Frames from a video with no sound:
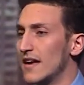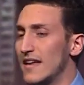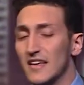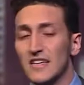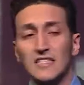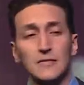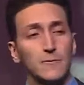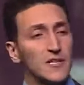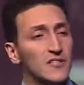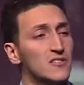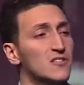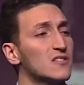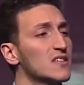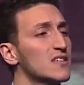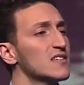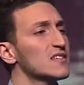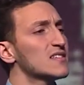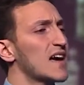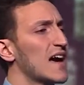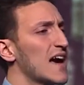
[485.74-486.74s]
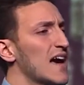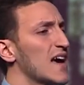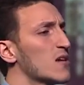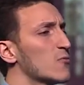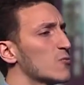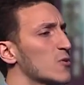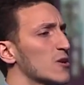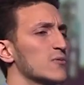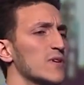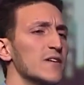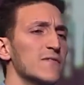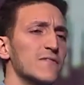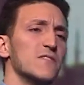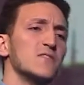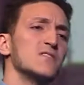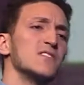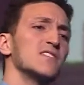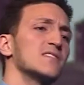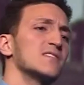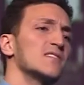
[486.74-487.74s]
And especially in a time where
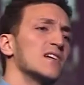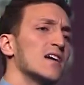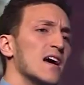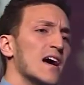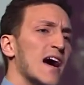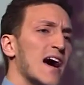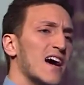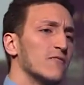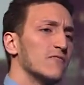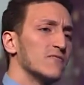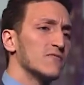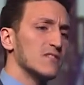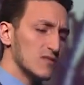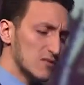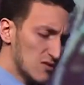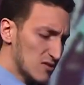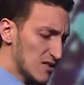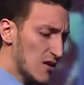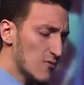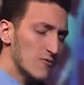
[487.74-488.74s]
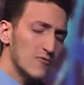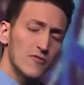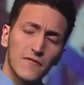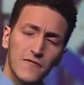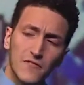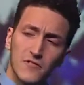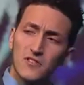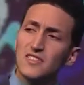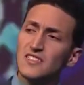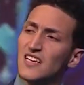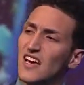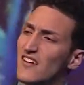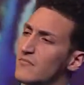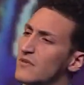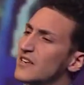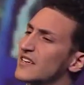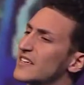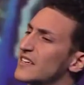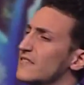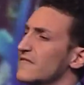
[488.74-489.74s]
refugees have, some refugees
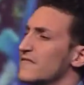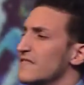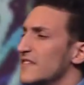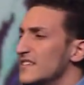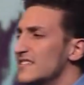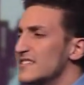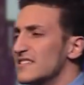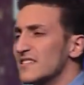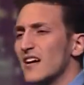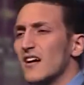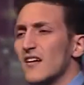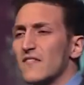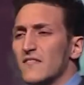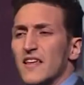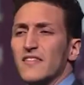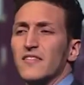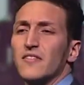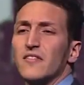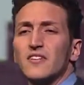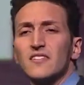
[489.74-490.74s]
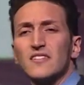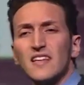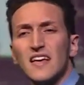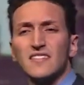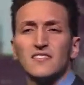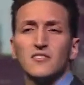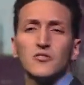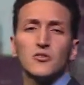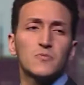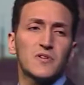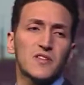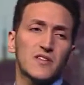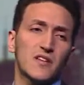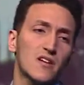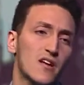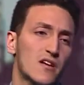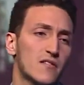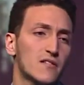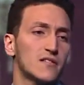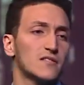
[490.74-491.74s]
have been convinced of that they're less human
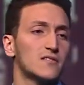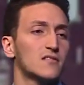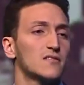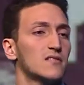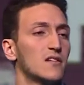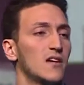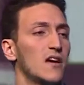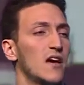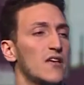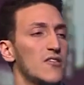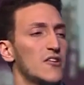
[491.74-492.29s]
than others.